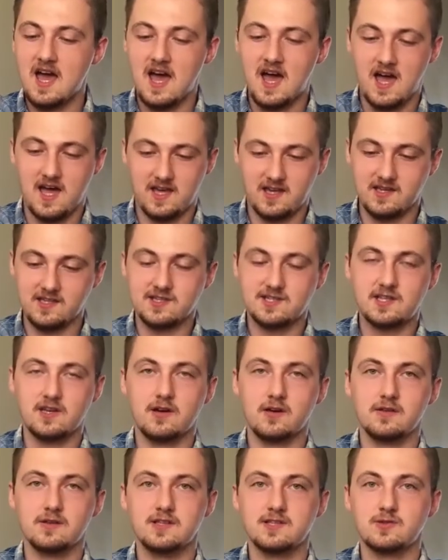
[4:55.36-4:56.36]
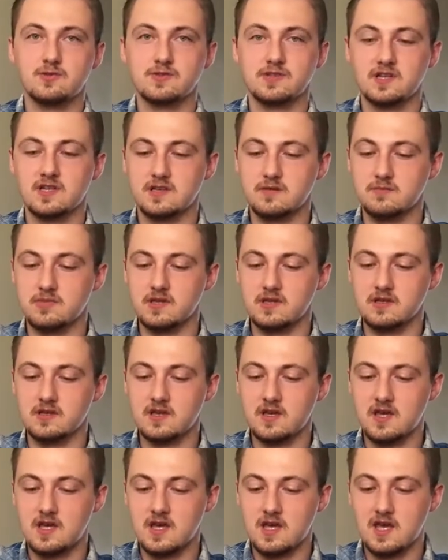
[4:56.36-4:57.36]
I could tell this was going to be
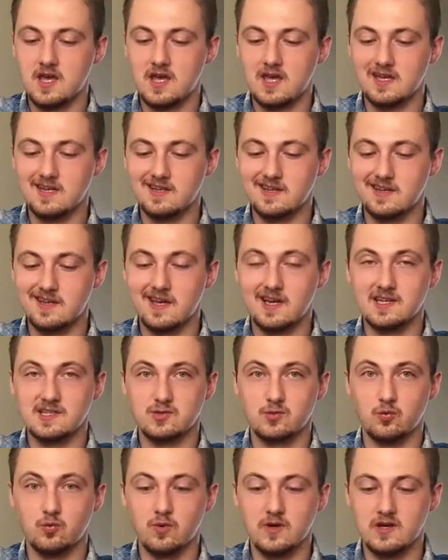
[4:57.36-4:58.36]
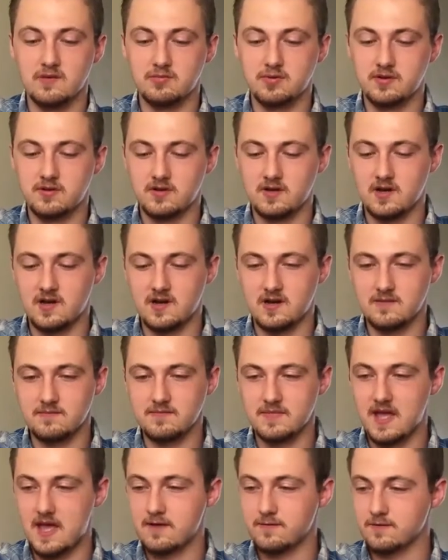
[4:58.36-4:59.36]
a nice whip.
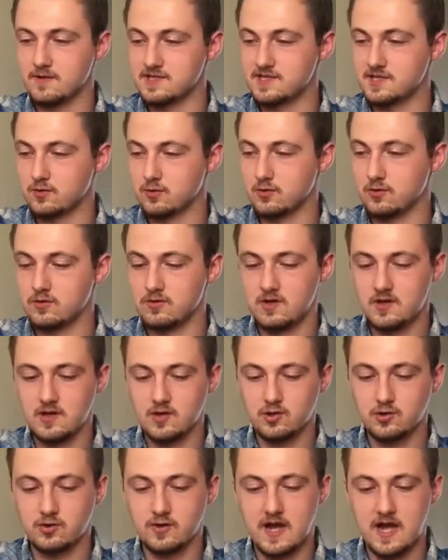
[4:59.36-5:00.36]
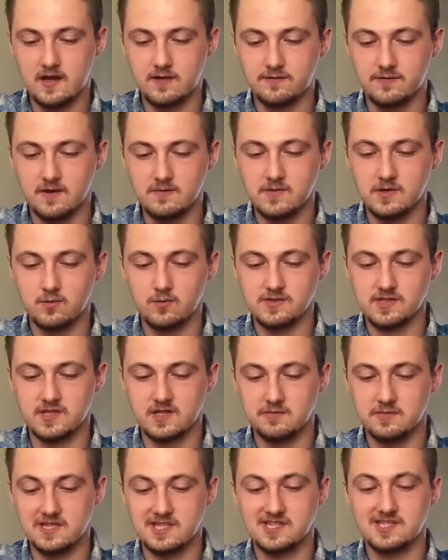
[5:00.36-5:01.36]
Every single crack from it was going
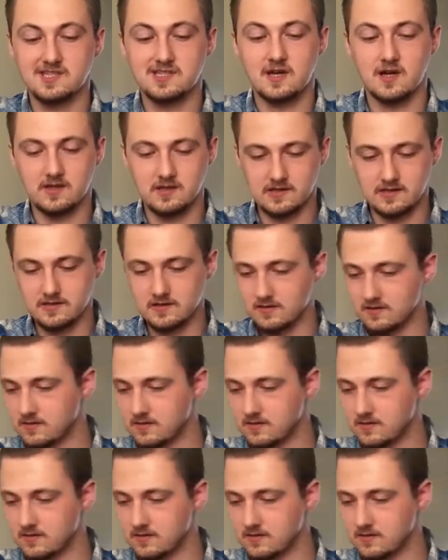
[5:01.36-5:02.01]
to be solid.